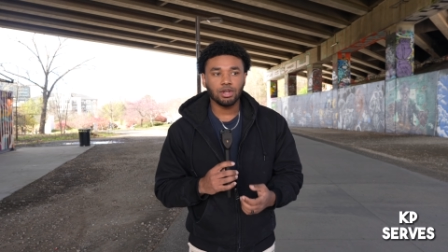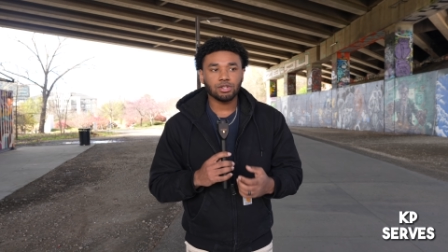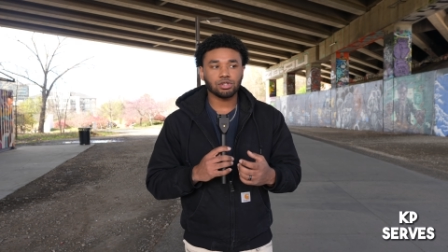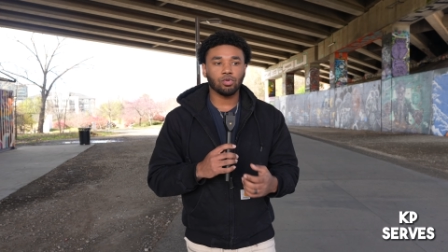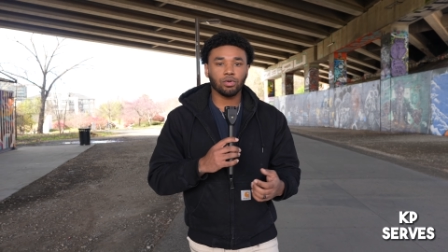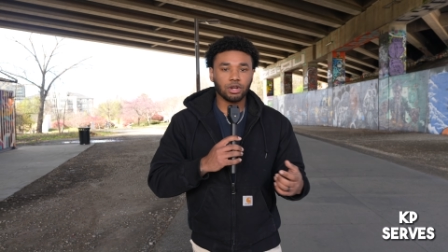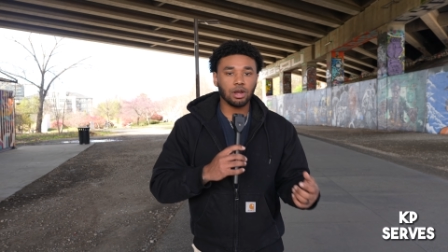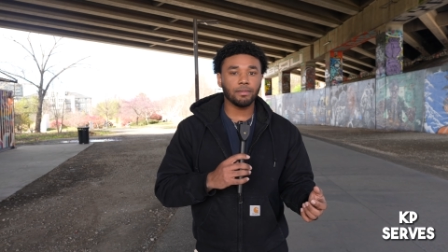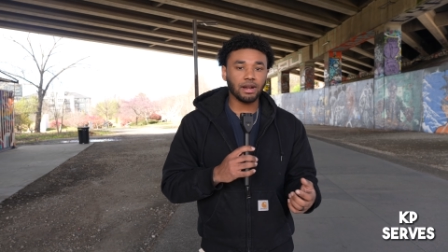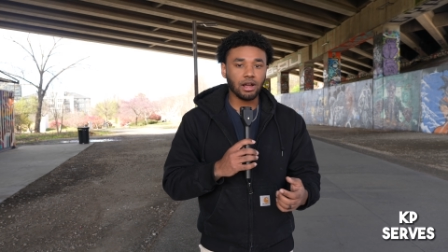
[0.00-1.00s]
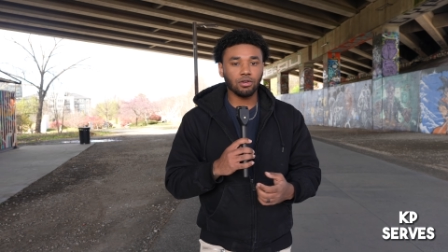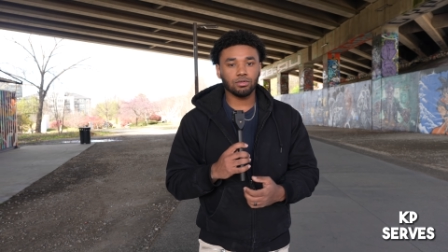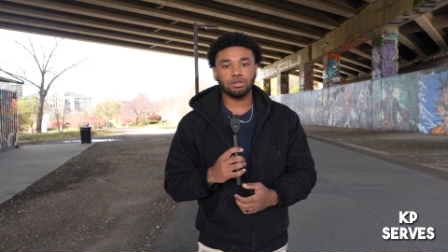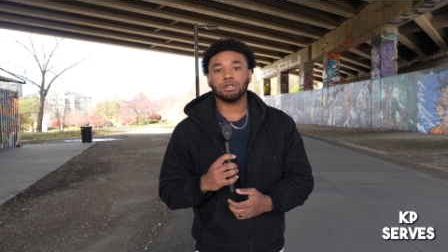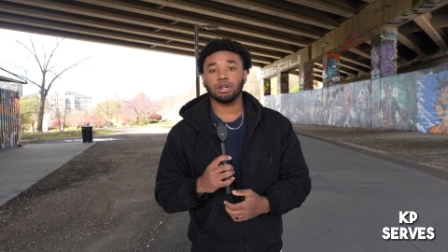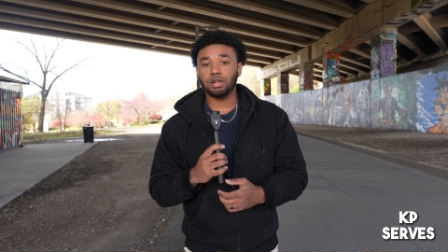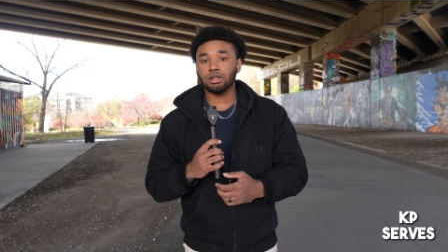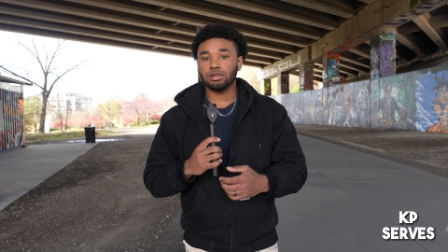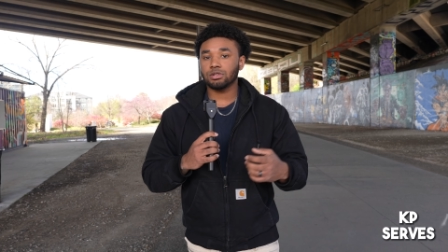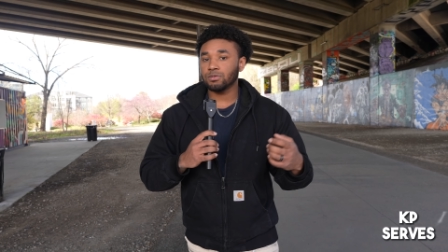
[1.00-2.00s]
So we're coming out
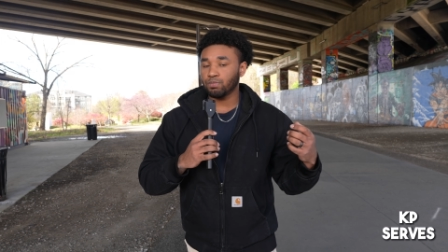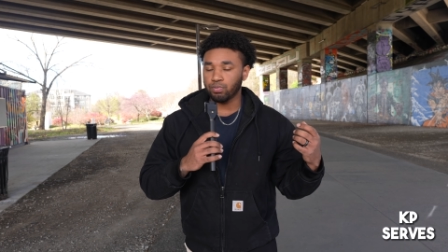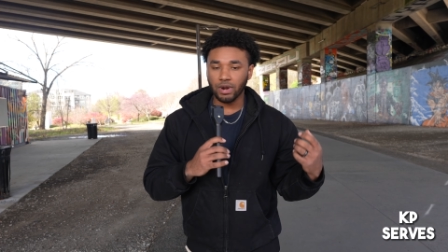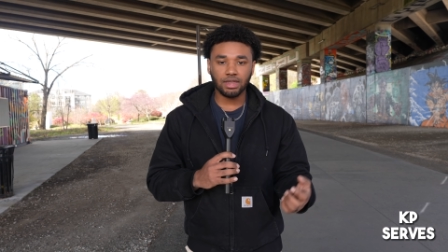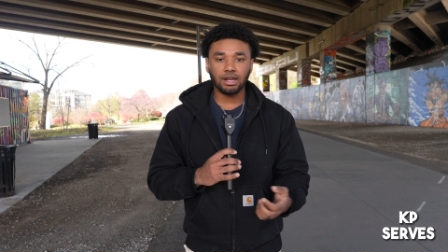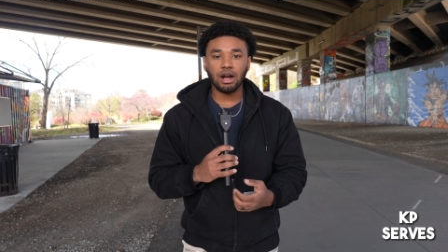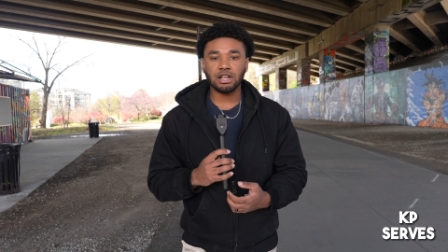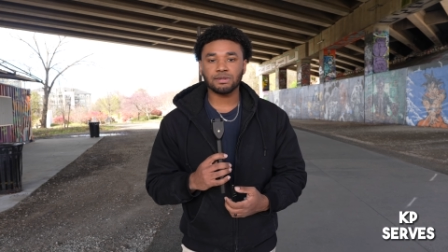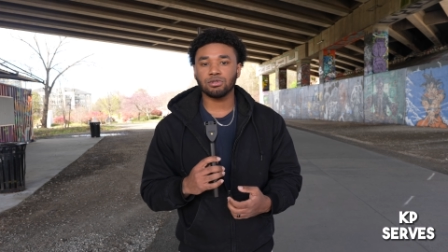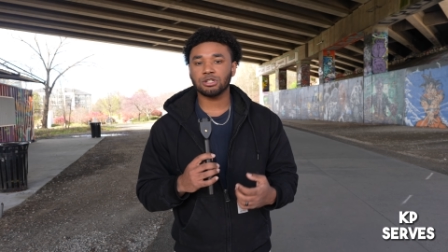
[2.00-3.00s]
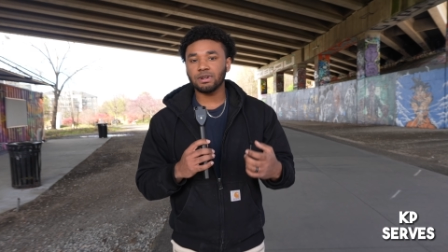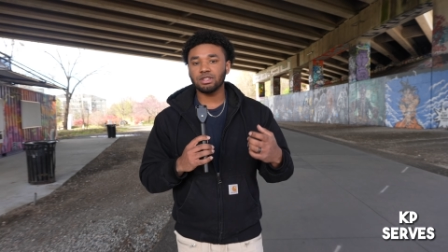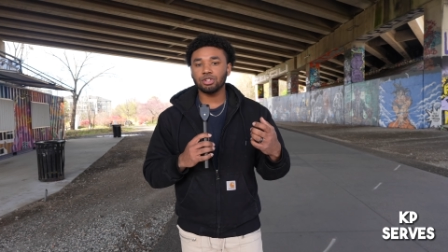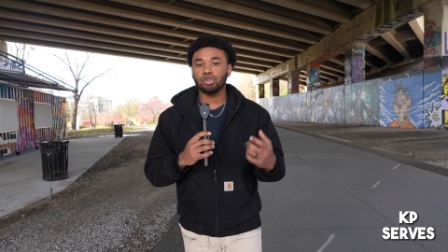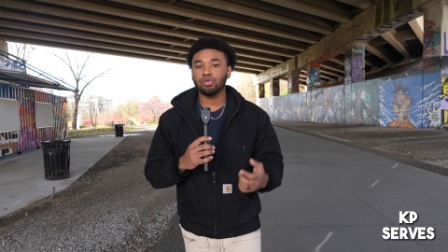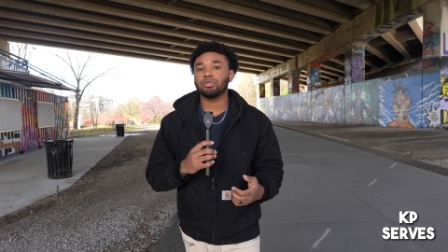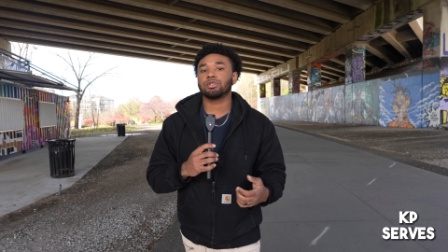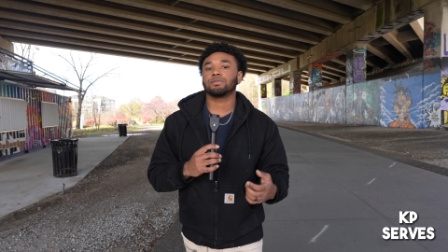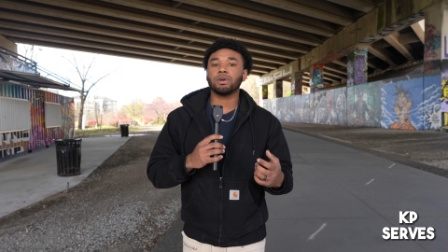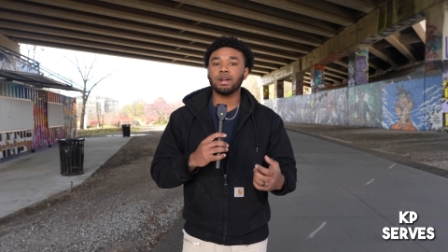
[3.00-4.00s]
to spread the gospel, spread the truth,
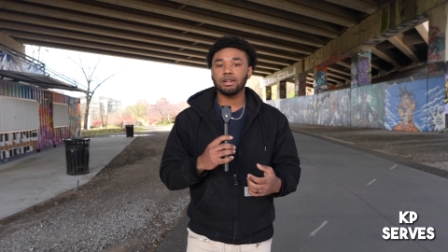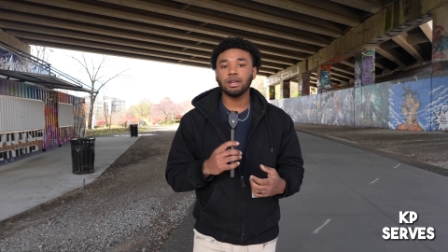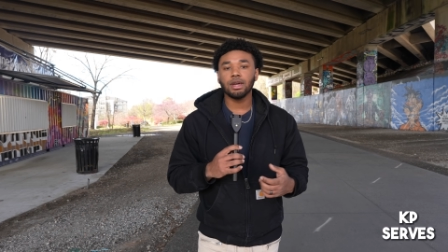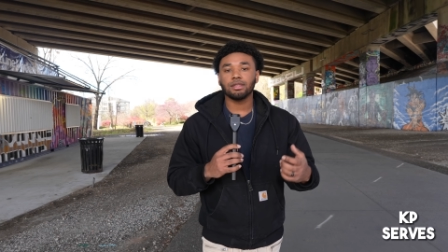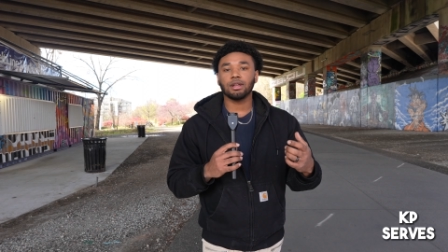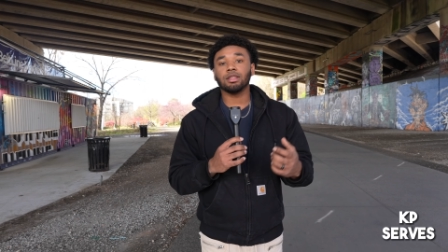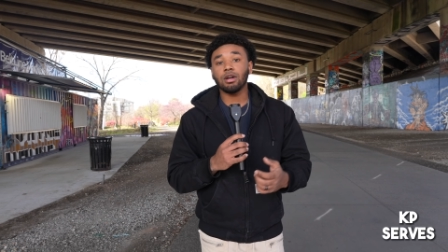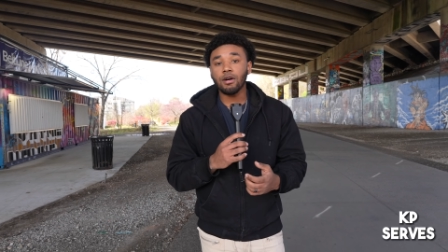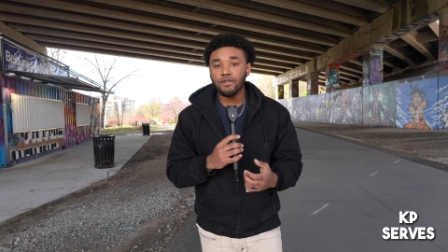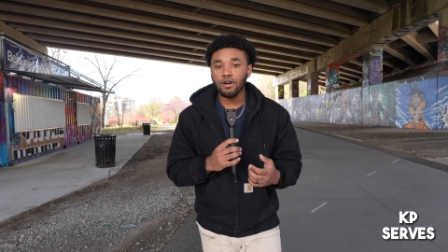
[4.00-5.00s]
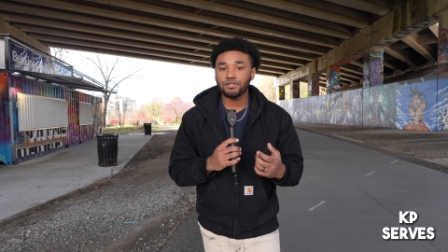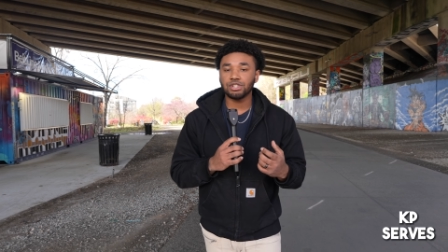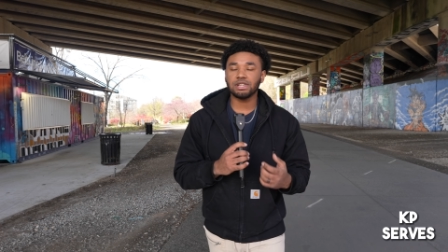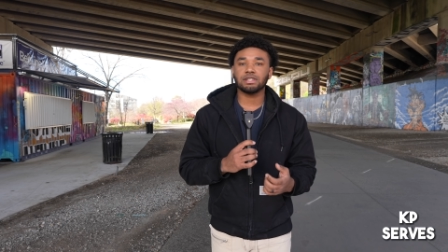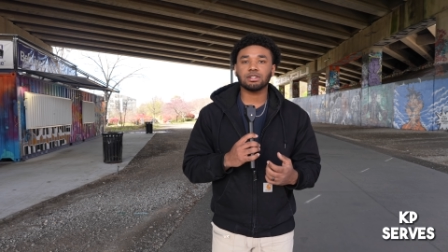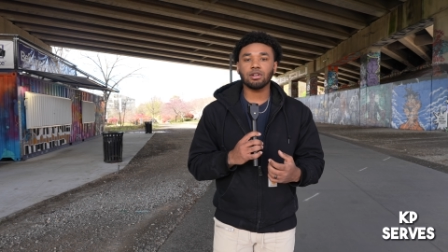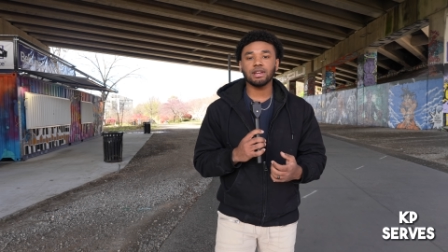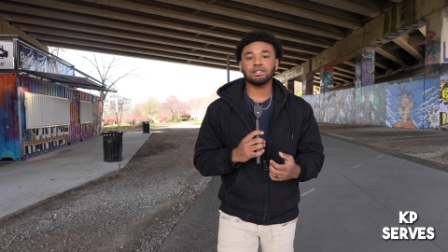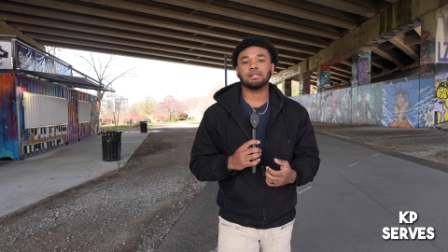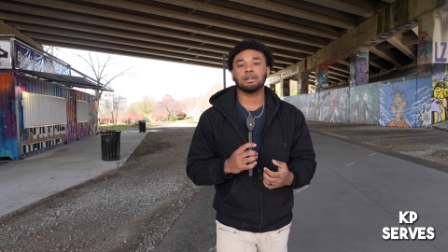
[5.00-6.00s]
spread the love of Jesus
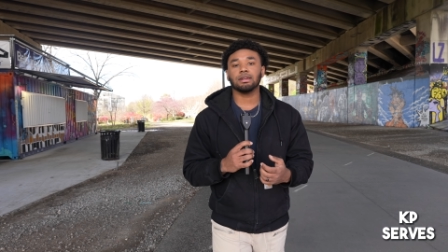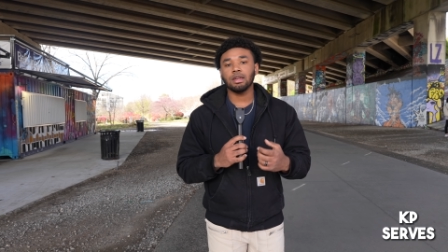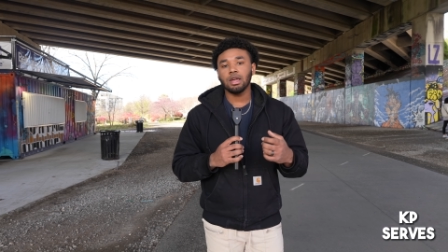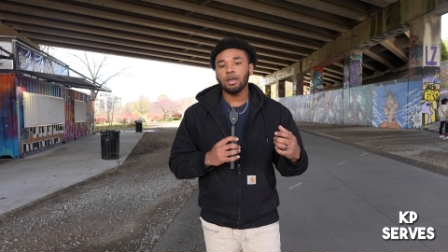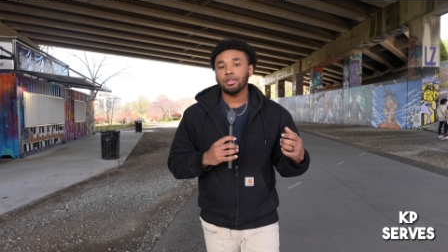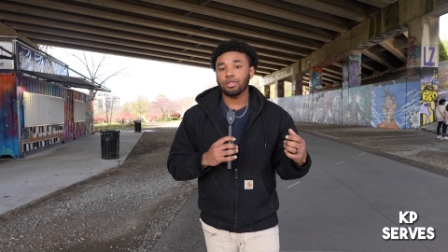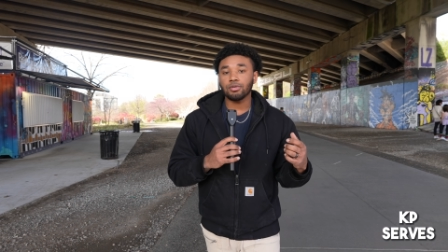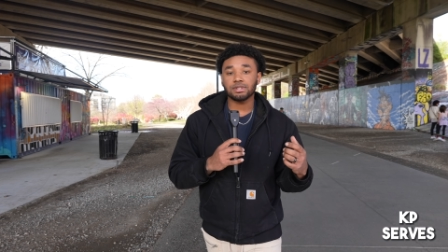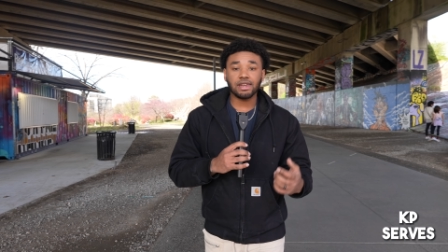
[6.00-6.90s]
Christ to those